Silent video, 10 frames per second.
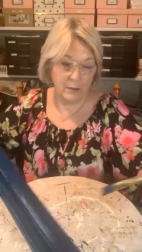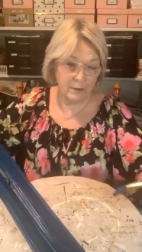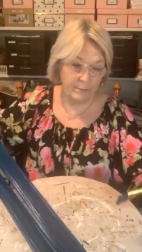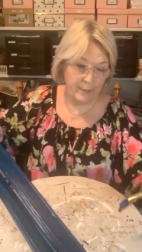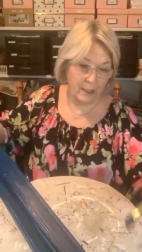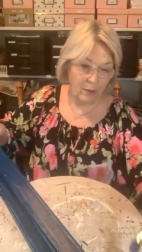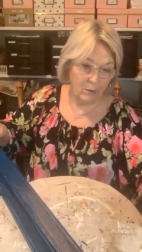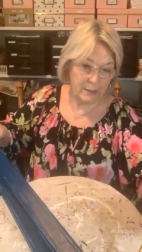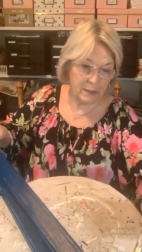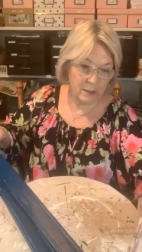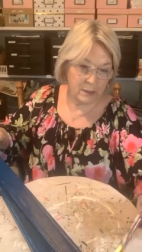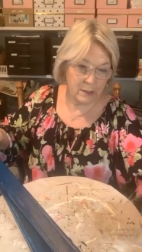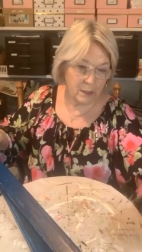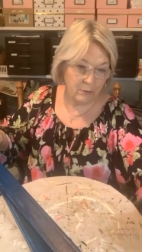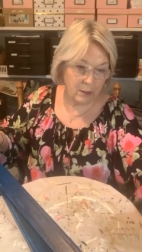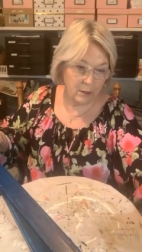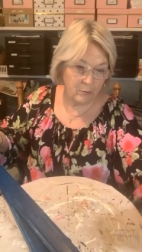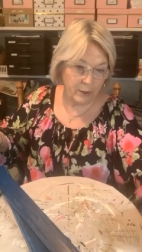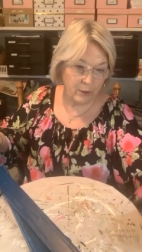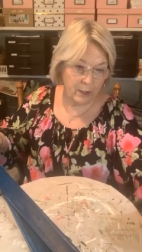Awesome. It always looks so
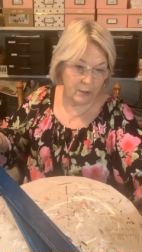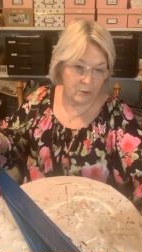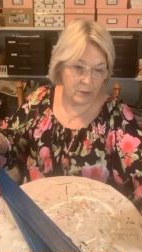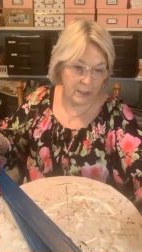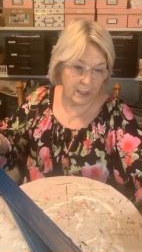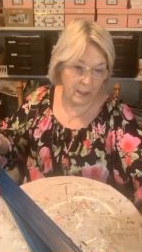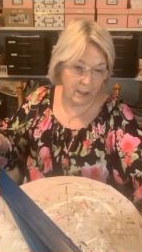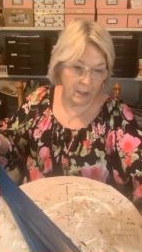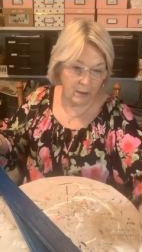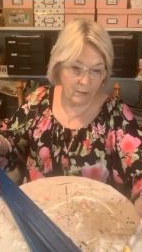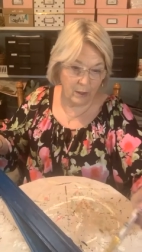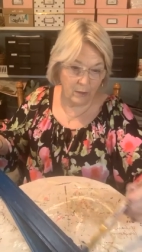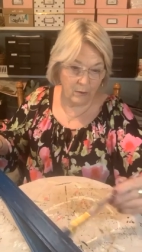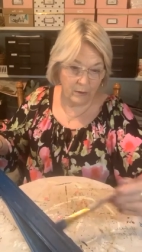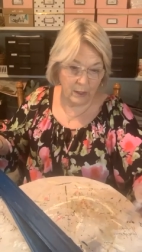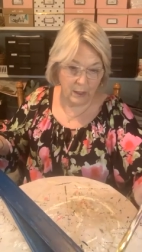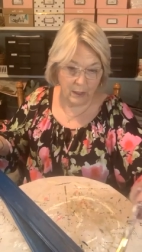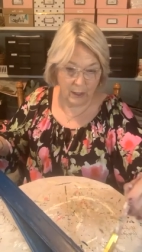good when you get your second coat on,